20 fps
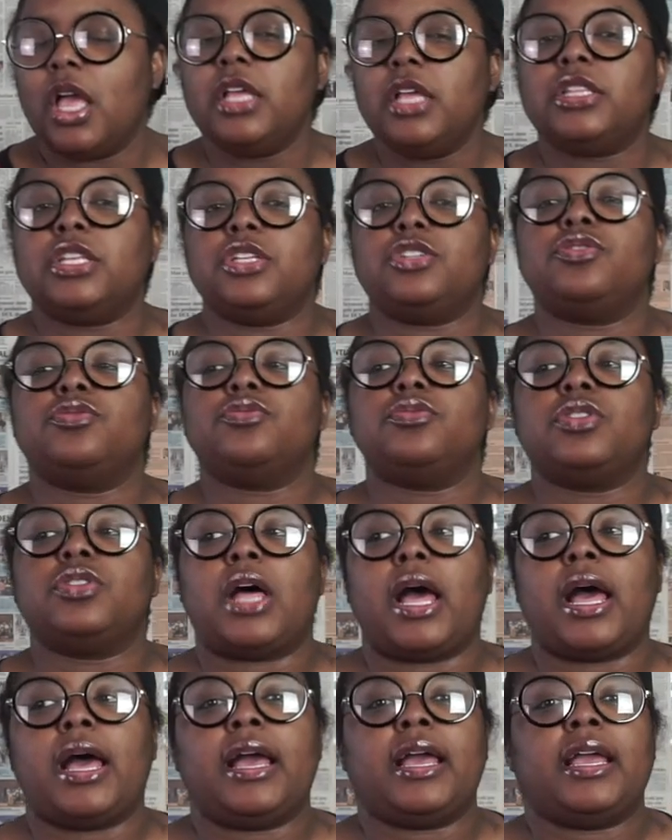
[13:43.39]
Did you
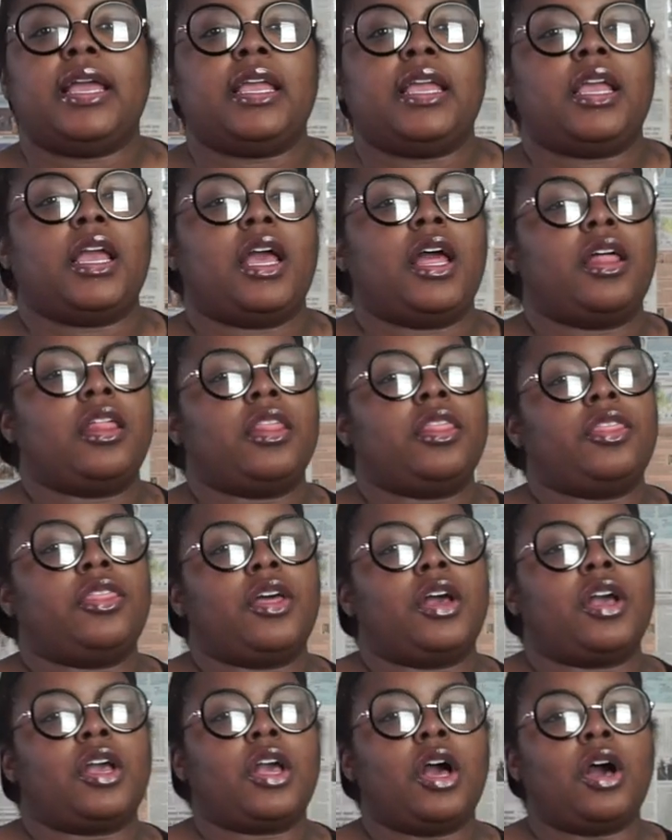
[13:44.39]
like
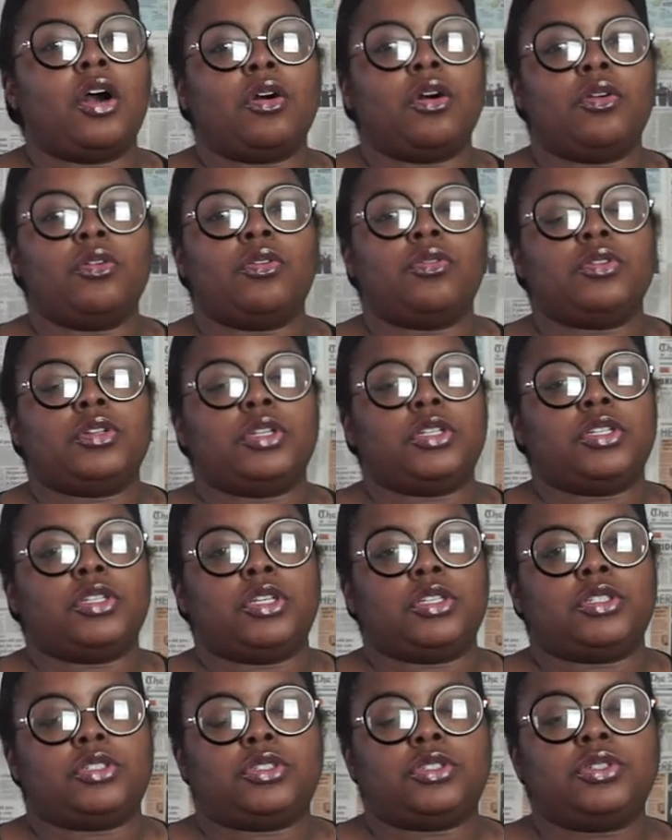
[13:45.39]

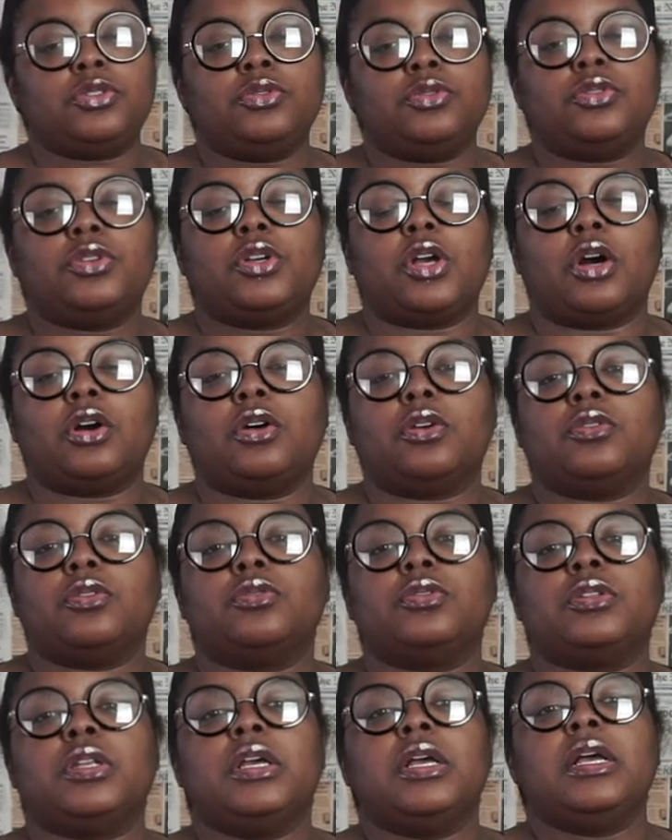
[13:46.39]
the two
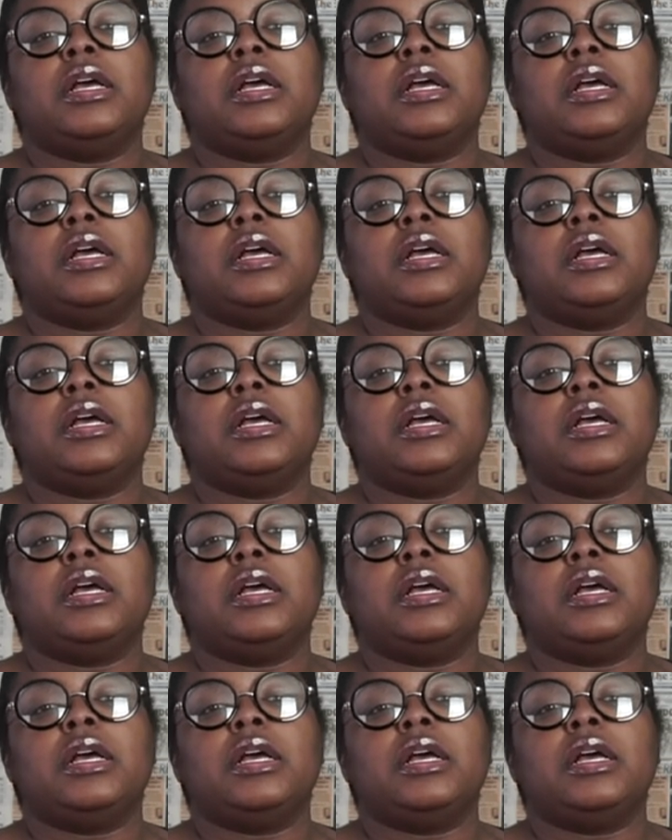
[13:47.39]
gold,